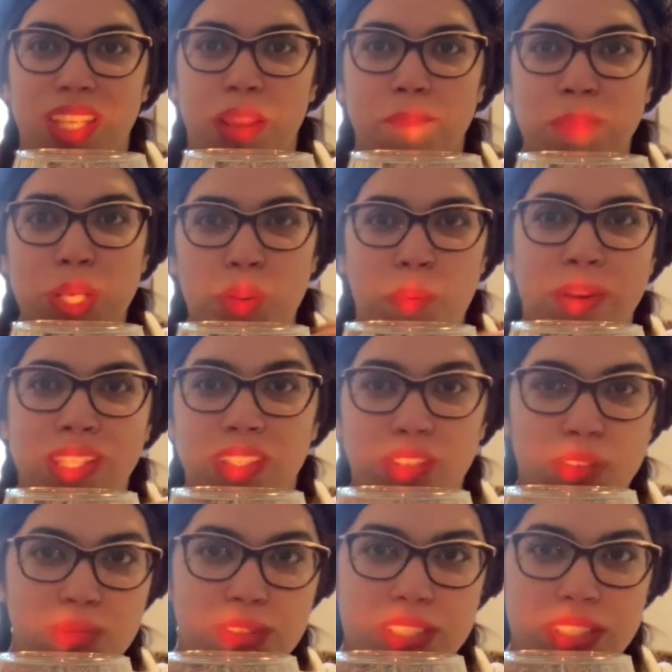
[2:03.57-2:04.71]
but nobody
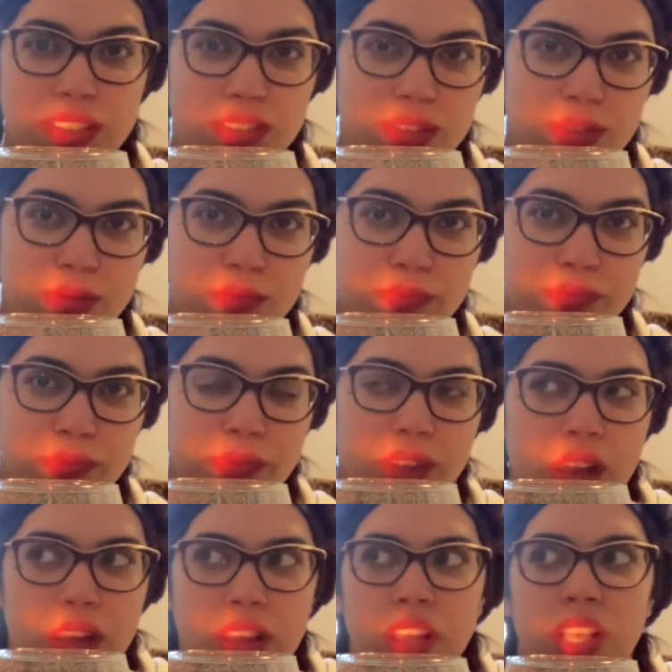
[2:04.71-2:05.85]
knows that it's you.
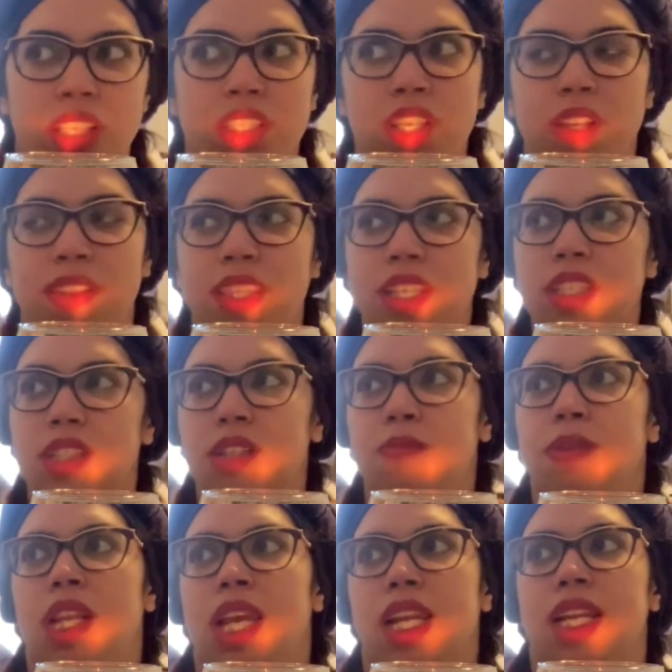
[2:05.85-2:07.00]
So this could
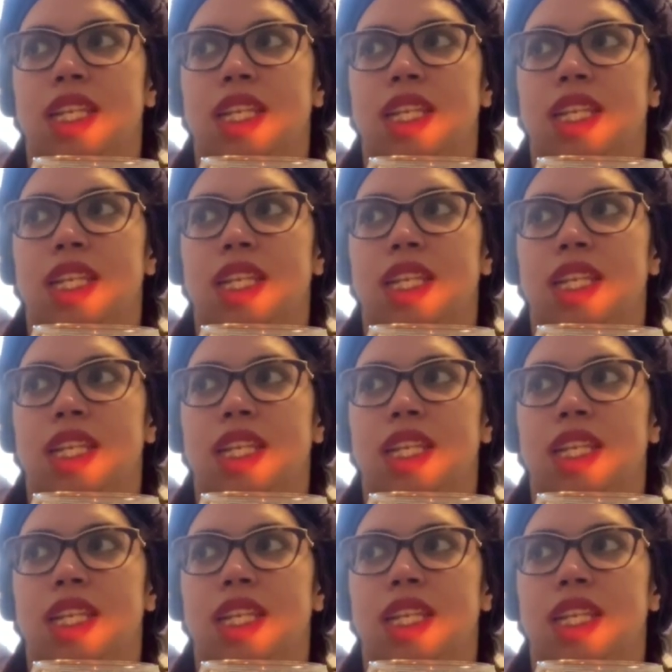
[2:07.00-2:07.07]
be like,